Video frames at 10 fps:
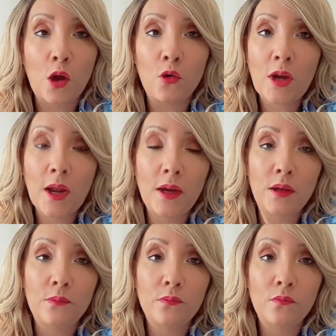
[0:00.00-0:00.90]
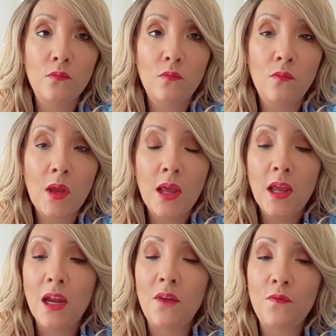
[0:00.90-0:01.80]
Okay.
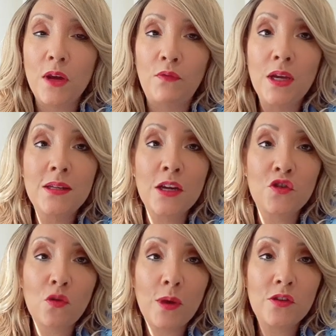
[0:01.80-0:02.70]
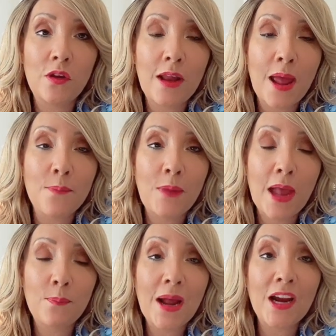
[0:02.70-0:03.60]
If, if these instruments are not
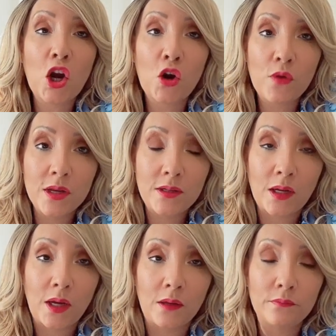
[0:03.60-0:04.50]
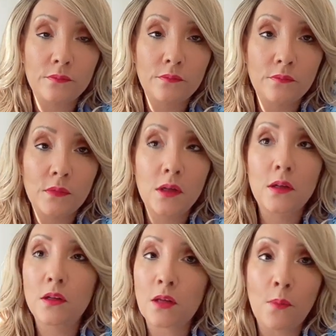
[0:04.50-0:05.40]
backed by currency,
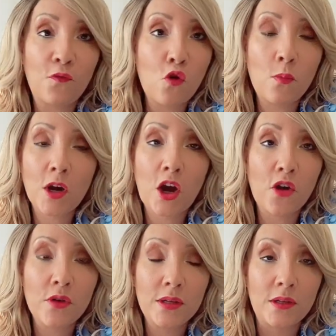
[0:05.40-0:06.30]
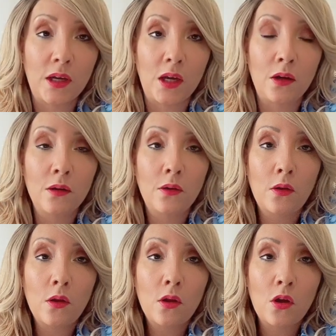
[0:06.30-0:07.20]
some form of currency,
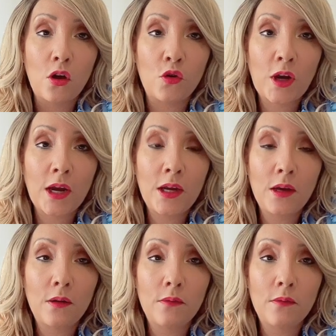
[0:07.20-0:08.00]
okay,